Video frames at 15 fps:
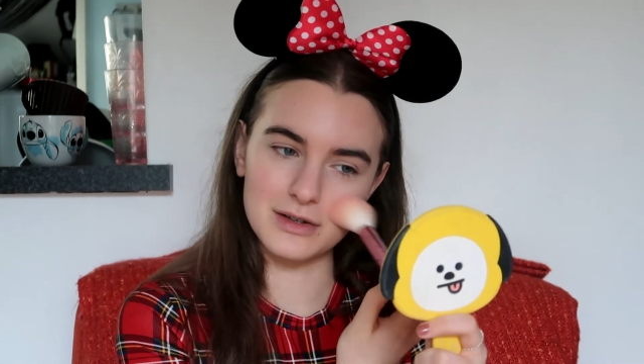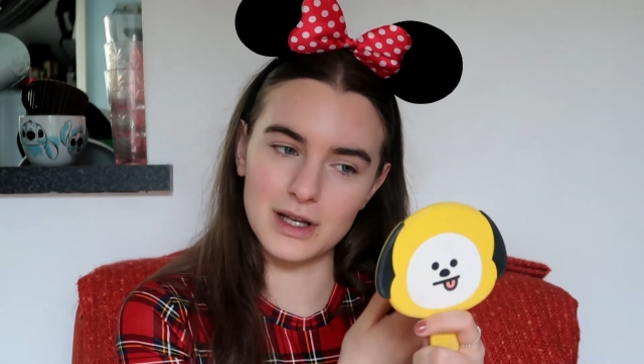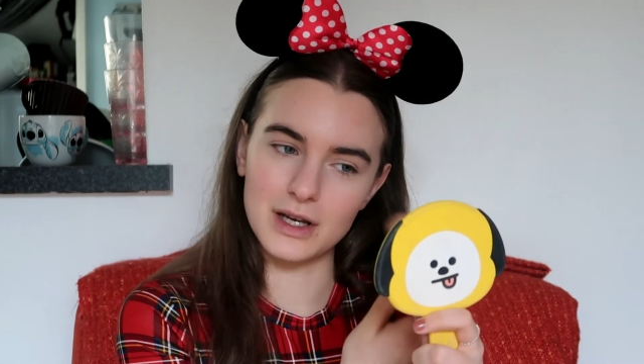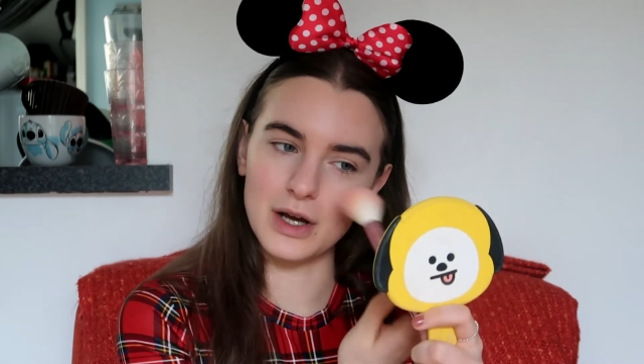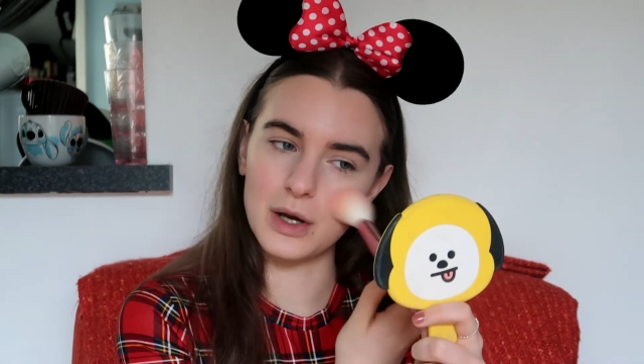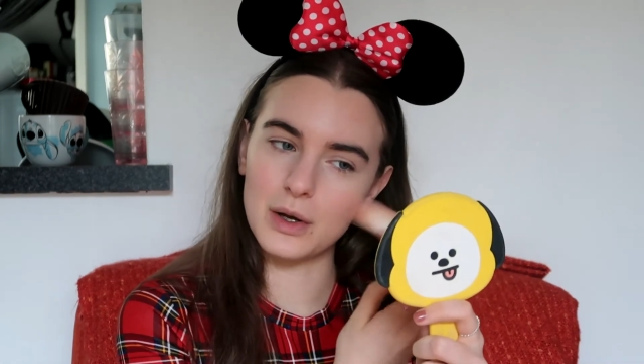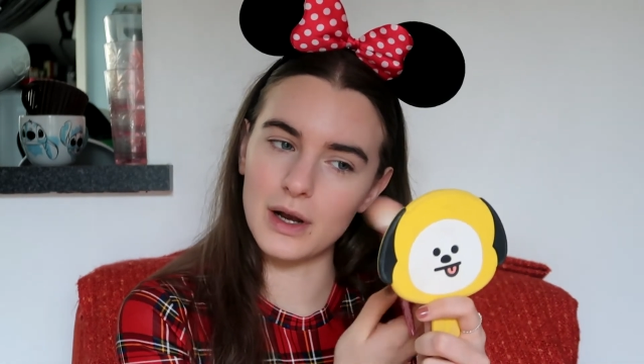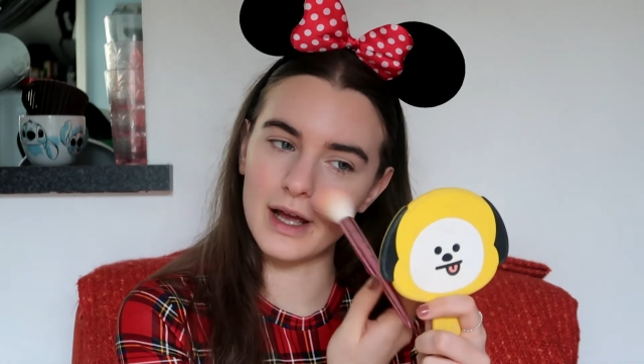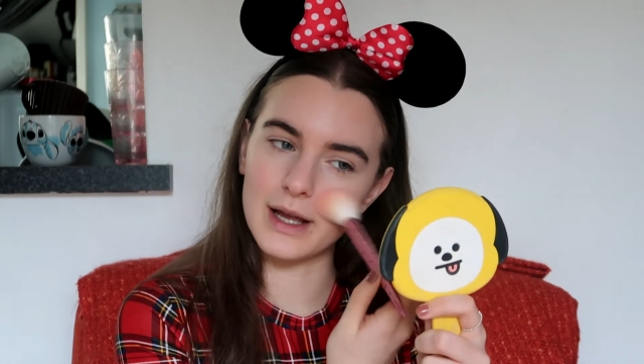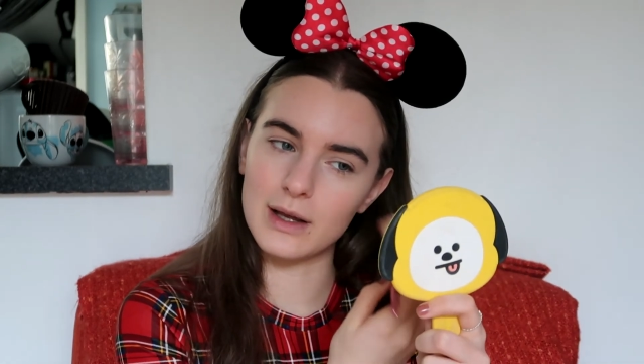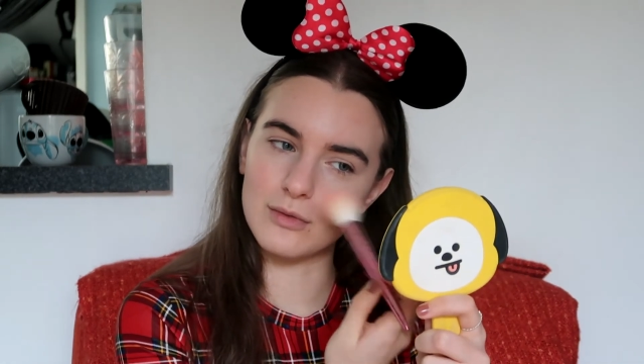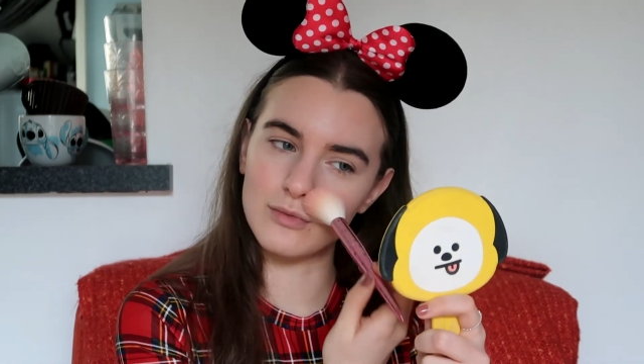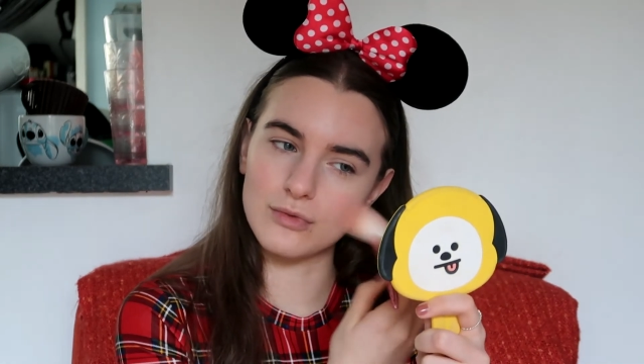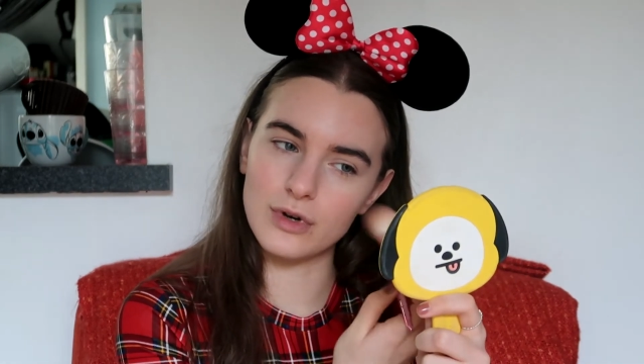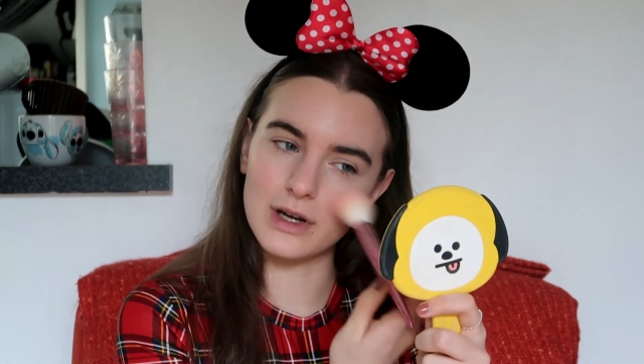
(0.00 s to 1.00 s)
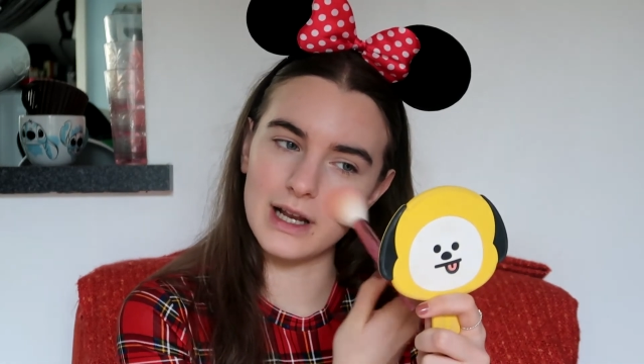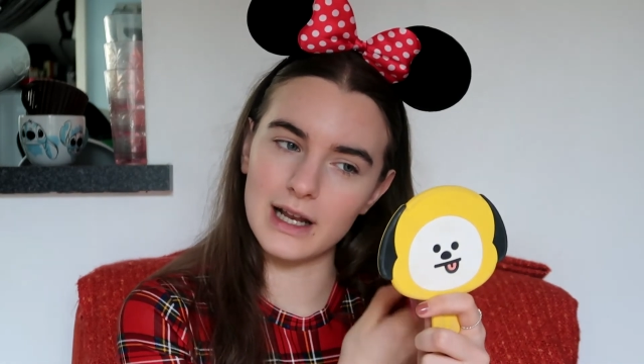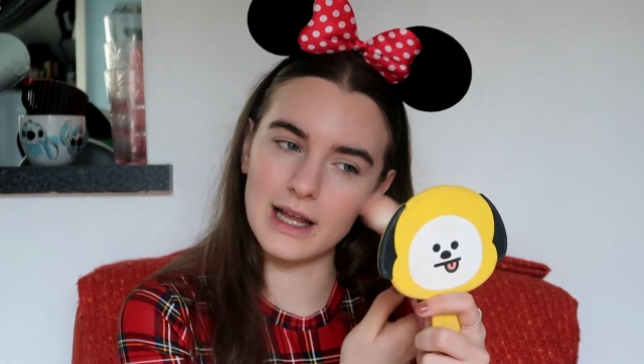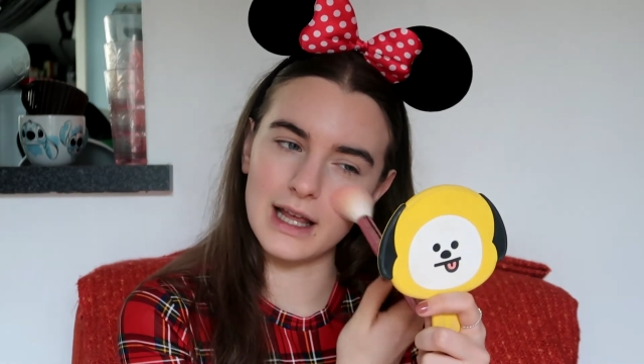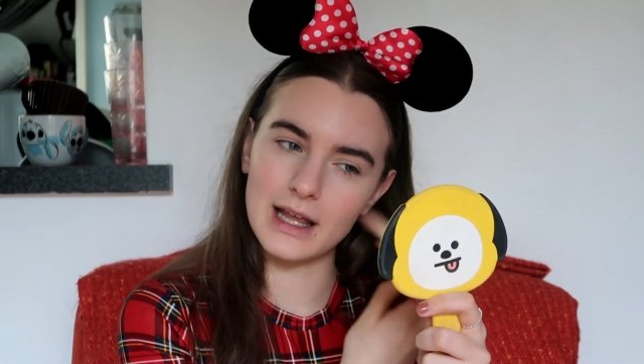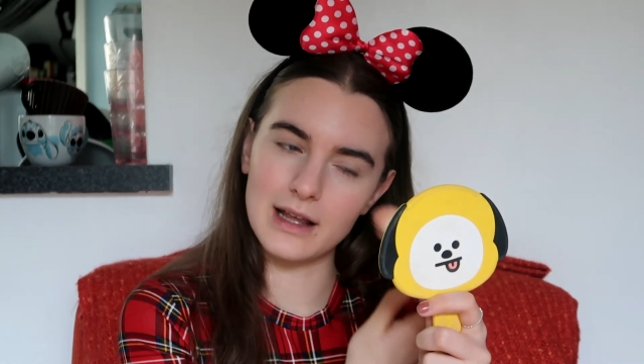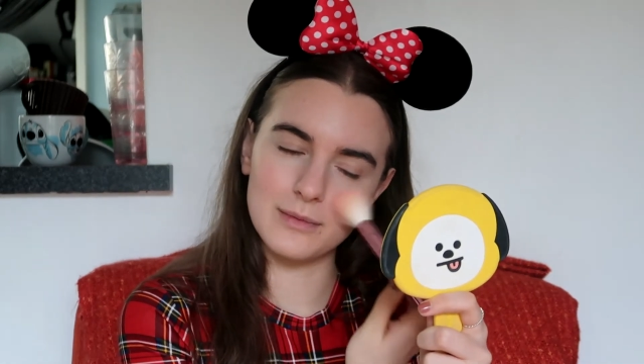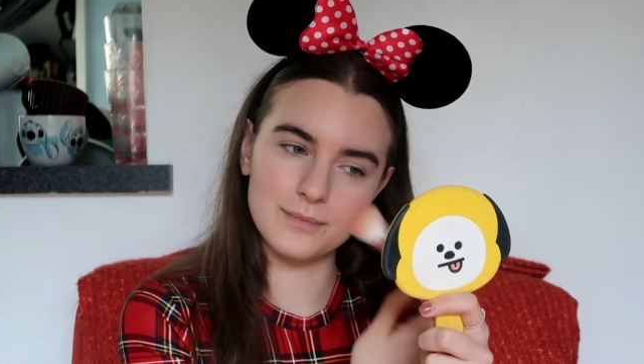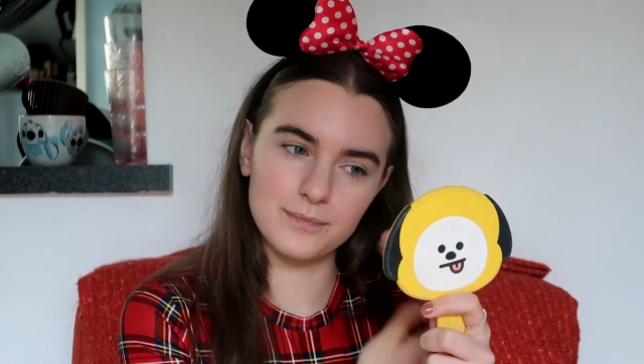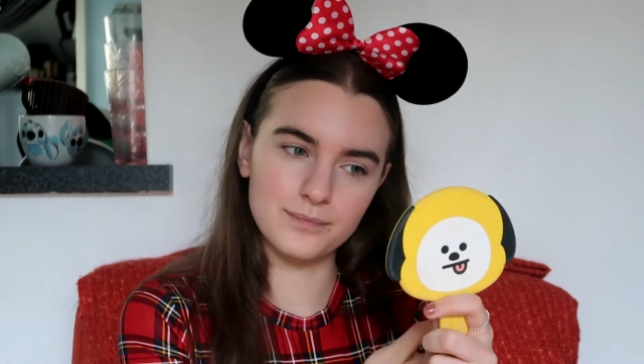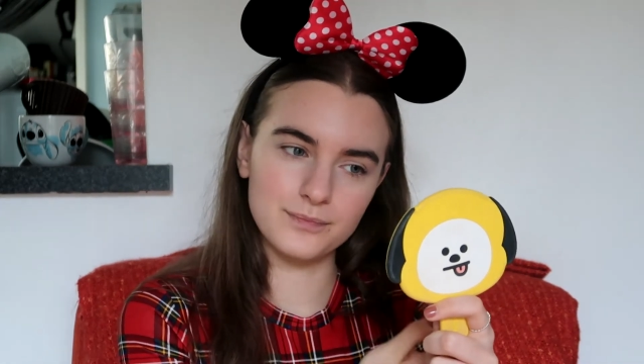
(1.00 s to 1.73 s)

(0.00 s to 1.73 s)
you know? Like, it really,